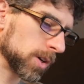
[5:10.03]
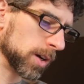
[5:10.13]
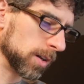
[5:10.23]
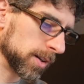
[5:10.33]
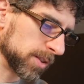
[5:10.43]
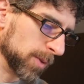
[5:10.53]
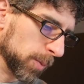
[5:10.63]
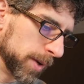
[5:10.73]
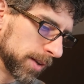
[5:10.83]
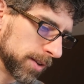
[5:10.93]
a lot of small
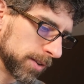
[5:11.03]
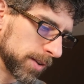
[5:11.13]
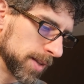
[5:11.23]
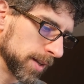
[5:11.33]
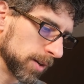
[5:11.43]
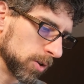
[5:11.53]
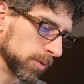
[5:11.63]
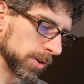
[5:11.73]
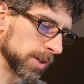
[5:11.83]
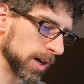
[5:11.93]
pieces, and then
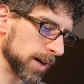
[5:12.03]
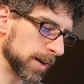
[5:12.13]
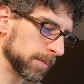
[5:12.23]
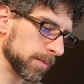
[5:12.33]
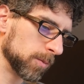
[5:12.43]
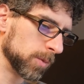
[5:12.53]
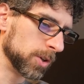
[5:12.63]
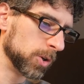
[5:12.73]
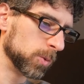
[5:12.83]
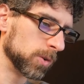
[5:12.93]
over time,
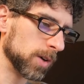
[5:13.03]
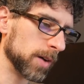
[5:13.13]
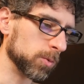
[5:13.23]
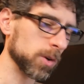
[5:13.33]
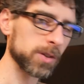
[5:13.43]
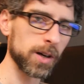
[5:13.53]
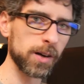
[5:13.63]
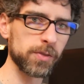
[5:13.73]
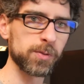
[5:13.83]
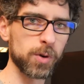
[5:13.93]
you will have worked on
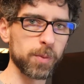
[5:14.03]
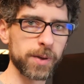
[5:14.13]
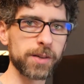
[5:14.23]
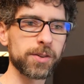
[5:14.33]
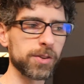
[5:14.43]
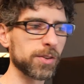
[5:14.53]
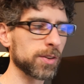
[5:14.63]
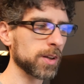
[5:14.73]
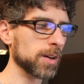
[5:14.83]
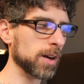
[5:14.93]
enough small
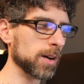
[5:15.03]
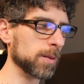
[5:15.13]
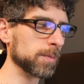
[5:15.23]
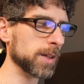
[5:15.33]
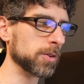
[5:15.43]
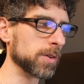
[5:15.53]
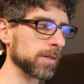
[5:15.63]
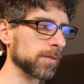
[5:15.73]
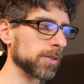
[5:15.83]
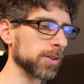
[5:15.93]
pieces that you
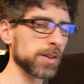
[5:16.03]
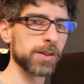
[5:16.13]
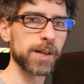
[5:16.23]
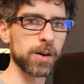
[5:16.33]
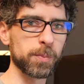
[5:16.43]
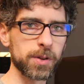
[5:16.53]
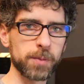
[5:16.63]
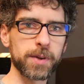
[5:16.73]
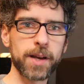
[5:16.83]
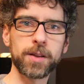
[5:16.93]
can start to see how to put
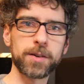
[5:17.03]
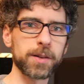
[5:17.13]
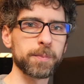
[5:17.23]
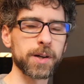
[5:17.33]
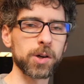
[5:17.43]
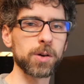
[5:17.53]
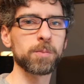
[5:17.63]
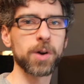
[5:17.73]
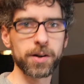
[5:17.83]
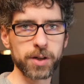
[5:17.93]
them together into bigger
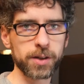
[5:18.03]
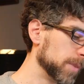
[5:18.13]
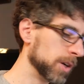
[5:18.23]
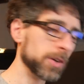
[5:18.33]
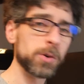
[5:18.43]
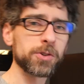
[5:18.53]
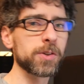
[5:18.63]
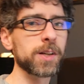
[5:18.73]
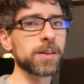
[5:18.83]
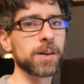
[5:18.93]
projects. You also
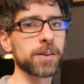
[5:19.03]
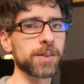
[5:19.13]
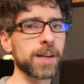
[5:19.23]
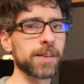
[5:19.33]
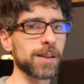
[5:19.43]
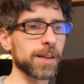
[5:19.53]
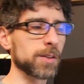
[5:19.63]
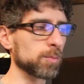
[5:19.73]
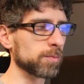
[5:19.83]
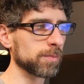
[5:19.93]
need to understand that
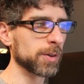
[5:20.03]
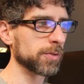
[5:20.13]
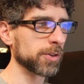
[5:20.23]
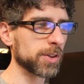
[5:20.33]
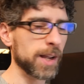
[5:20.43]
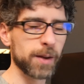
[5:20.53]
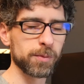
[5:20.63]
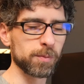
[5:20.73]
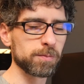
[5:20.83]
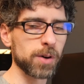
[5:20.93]
like your first
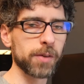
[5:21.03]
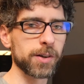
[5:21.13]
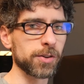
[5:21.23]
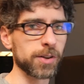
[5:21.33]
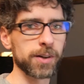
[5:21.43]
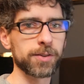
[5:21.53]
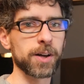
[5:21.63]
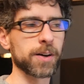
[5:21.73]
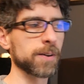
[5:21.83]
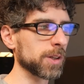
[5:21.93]
games are probably just going to
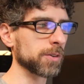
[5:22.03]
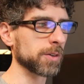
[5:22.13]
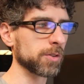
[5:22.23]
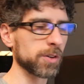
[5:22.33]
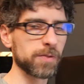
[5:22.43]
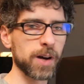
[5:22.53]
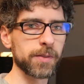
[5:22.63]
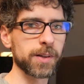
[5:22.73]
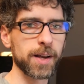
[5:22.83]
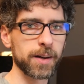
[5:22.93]
suck. Your first 5
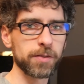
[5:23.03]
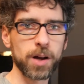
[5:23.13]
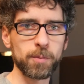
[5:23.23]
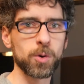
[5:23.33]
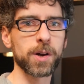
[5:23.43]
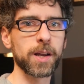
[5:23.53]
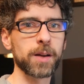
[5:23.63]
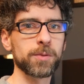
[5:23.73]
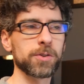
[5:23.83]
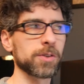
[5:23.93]
to 10, if not more
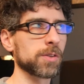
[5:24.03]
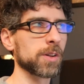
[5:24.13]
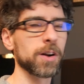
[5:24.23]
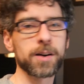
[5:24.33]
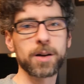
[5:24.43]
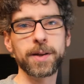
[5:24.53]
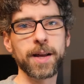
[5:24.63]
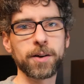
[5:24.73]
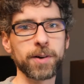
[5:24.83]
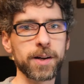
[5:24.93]
games, they're not going to be
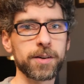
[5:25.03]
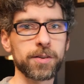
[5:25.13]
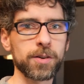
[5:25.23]
that great because